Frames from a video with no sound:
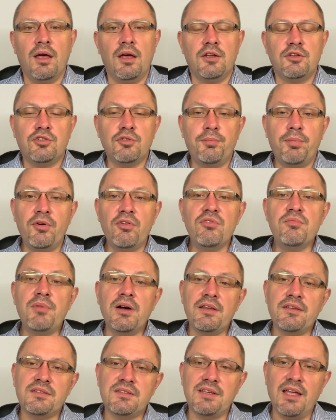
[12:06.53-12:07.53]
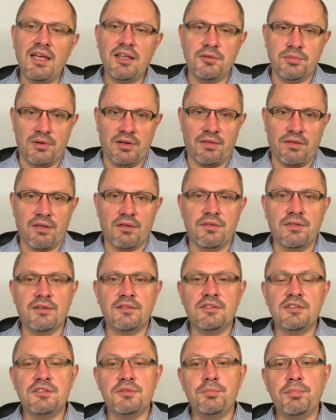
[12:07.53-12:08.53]
To prove my statement that
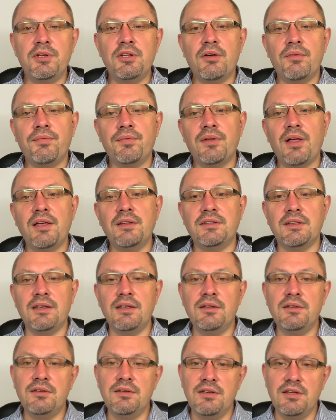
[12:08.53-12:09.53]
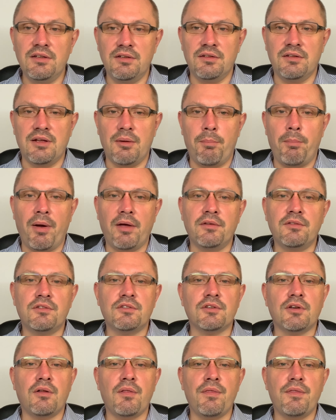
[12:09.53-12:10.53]
the speed of light indeed depends
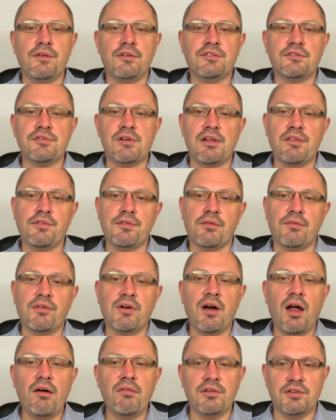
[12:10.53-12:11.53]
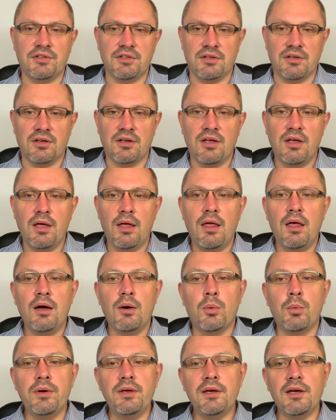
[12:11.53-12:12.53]
on the strength of gravity,
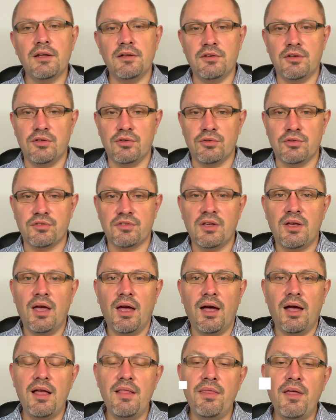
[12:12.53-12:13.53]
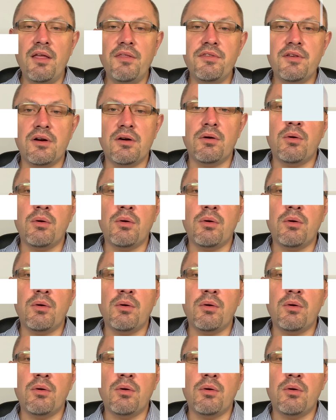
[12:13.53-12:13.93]
we can use another